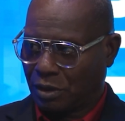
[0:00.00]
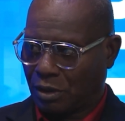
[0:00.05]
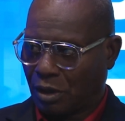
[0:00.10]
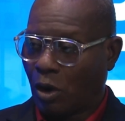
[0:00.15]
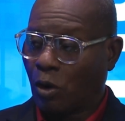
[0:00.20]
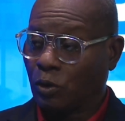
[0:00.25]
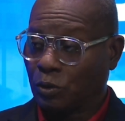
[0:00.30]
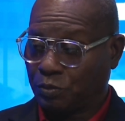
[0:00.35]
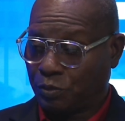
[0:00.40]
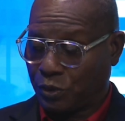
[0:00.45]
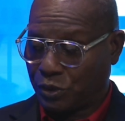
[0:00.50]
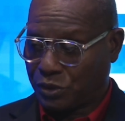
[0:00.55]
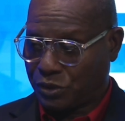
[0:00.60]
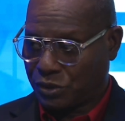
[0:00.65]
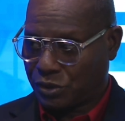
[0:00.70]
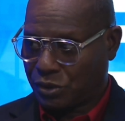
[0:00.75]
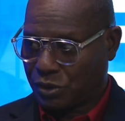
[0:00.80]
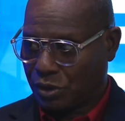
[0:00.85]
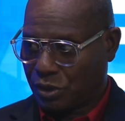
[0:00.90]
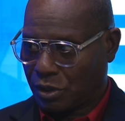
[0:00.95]

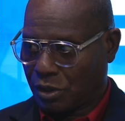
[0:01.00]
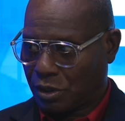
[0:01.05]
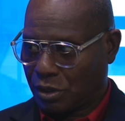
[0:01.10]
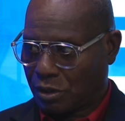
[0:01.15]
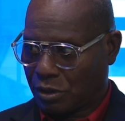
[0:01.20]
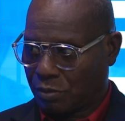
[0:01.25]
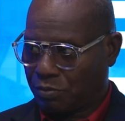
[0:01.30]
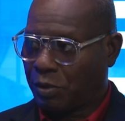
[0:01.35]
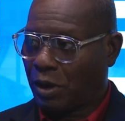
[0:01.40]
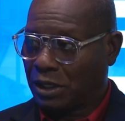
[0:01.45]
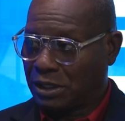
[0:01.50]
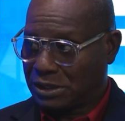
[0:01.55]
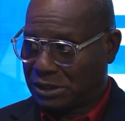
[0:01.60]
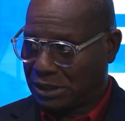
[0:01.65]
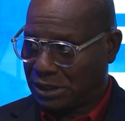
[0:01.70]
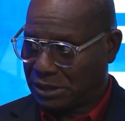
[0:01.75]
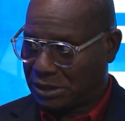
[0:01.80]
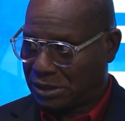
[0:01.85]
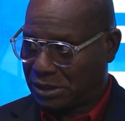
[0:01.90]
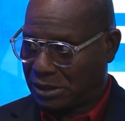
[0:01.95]
outputs,
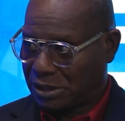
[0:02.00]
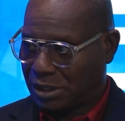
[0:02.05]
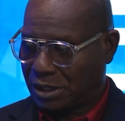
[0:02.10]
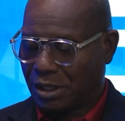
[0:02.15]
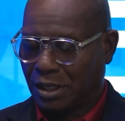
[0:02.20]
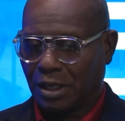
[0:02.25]
policies.